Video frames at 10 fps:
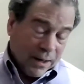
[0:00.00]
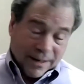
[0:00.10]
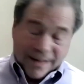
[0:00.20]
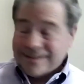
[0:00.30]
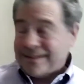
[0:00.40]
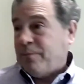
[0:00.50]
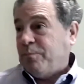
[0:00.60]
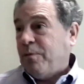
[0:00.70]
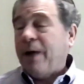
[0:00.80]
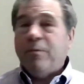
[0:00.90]
and I said,
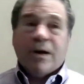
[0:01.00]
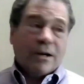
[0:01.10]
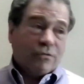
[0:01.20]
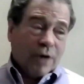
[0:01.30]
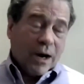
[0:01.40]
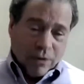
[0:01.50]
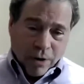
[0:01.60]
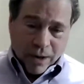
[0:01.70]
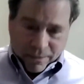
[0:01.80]
why would I try it on?